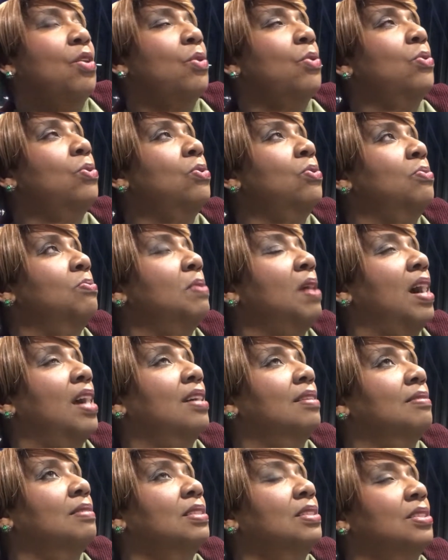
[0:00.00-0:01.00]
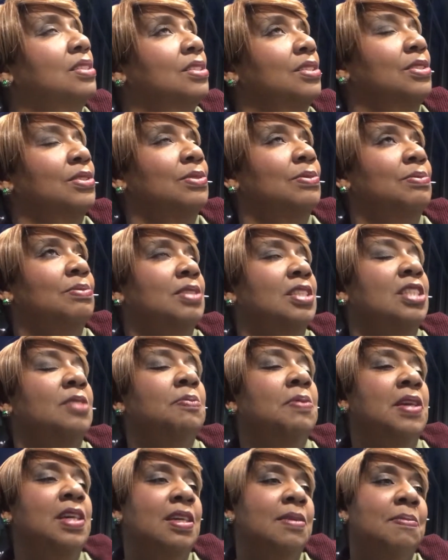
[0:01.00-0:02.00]
Oh my, it's
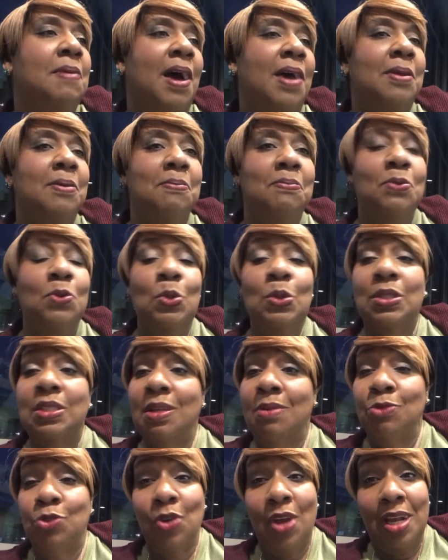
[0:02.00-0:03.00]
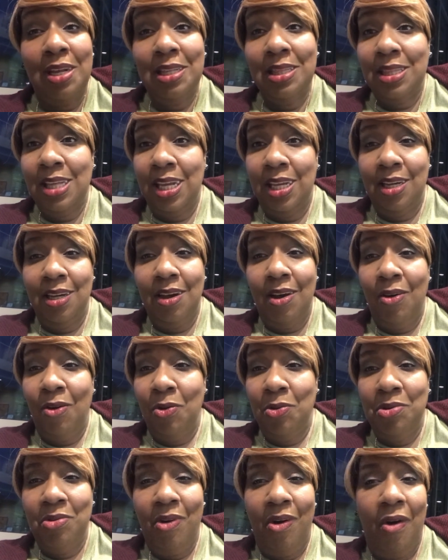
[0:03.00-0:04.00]
Pea Bottom Pooches. I'm trying to think of
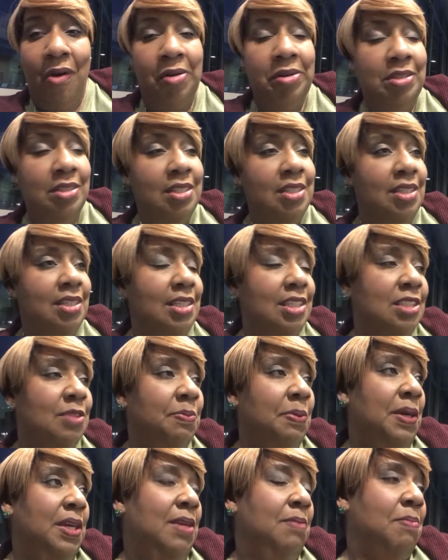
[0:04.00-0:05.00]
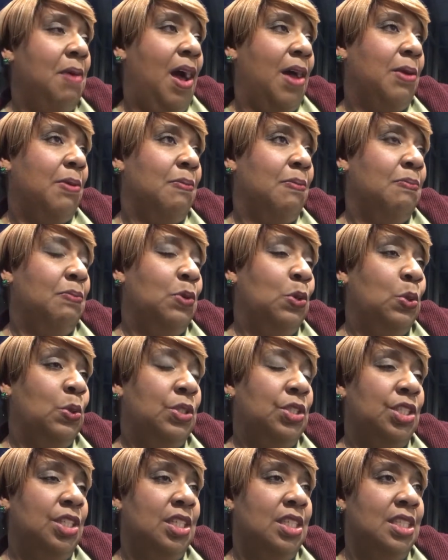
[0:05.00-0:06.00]
all y'all. It's Pea Bottom
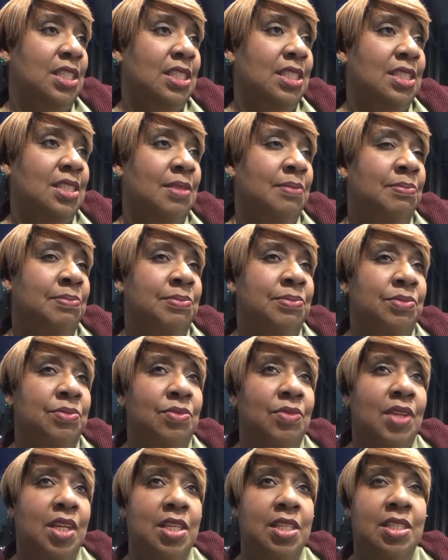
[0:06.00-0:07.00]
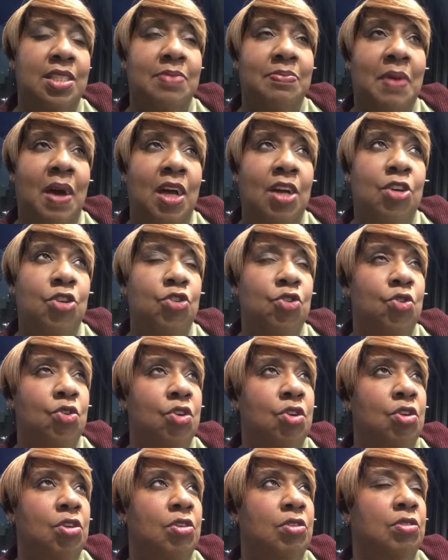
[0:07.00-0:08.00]
Pooches. It's my
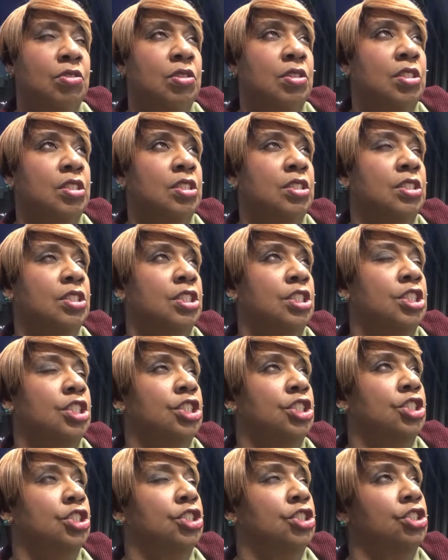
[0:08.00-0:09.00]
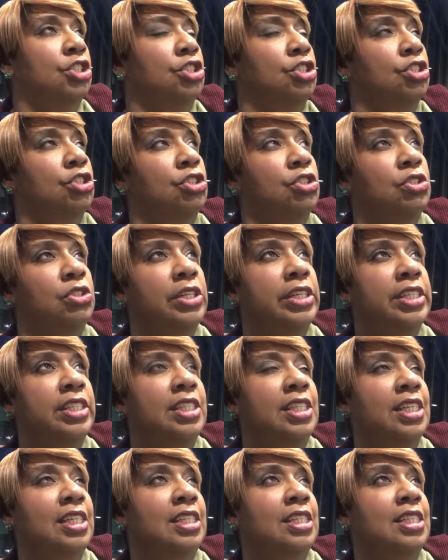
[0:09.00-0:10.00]
girl. Oh, I
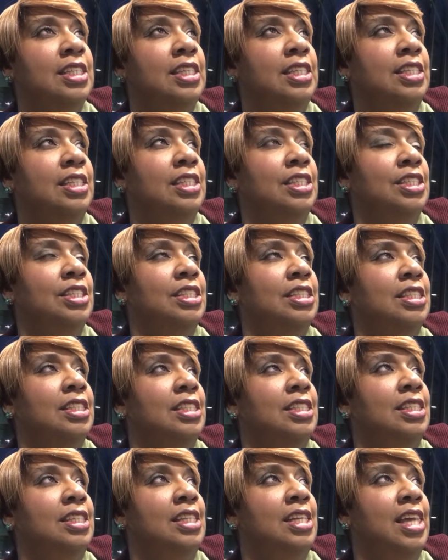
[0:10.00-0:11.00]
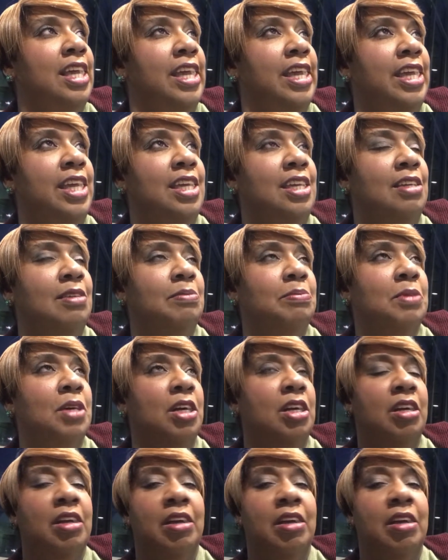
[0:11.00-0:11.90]
can't think of your name.